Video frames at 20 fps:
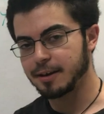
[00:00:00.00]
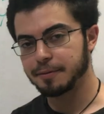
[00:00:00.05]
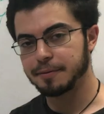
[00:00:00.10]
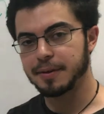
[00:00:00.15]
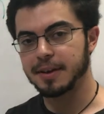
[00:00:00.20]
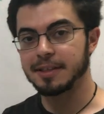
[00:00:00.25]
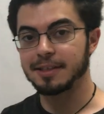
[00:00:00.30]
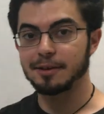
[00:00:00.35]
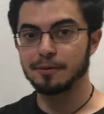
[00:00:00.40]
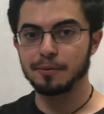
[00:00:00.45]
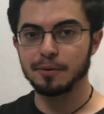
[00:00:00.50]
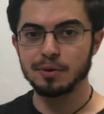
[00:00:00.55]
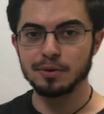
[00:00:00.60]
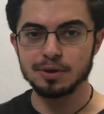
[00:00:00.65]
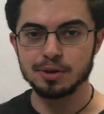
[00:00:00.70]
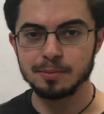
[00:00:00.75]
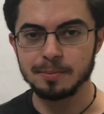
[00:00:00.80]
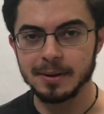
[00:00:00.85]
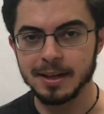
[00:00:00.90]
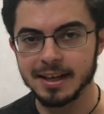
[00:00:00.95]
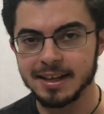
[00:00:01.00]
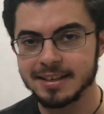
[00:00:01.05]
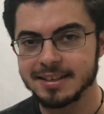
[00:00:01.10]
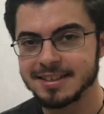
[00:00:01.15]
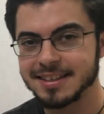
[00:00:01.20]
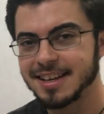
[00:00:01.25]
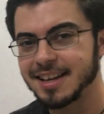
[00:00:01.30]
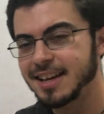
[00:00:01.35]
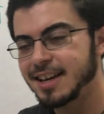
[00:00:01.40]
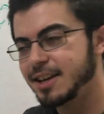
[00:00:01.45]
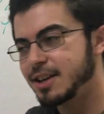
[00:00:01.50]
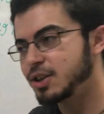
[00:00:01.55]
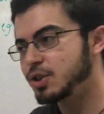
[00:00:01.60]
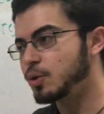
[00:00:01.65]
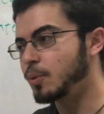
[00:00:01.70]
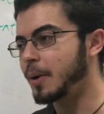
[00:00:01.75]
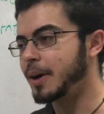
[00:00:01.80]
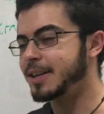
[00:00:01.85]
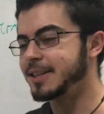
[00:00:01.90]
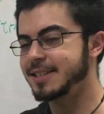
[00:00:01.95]
enough in the first place
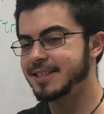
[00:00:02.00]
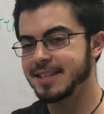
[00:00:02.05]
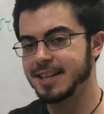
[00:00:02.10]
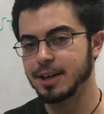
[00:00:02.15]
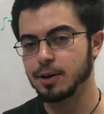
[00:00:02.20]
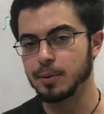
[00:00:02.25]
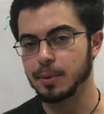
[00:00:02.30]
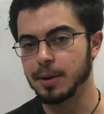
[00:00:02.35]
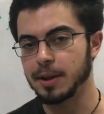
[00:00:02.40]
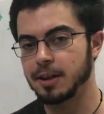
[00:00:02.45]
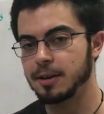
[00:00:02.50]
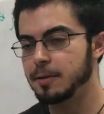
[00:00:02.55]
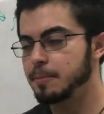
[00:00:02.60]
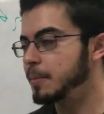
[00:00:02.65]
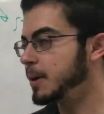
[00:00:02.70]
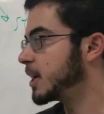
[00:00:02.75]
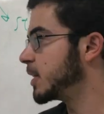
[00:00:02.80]
to want to stick with it